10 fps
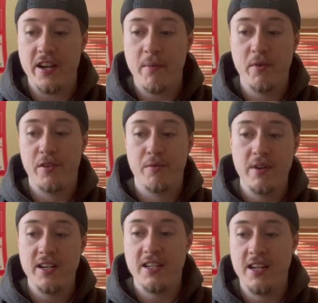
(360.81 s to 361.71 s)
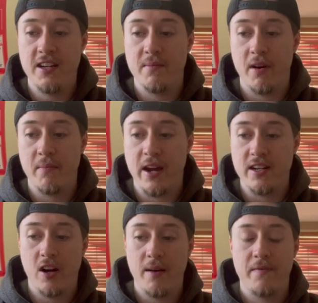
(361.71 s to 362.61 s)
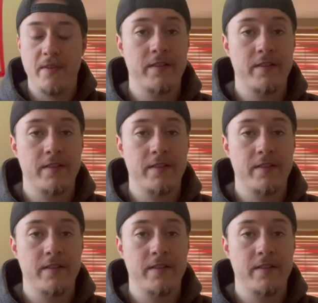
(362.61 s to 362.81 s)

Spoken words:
number three team on my top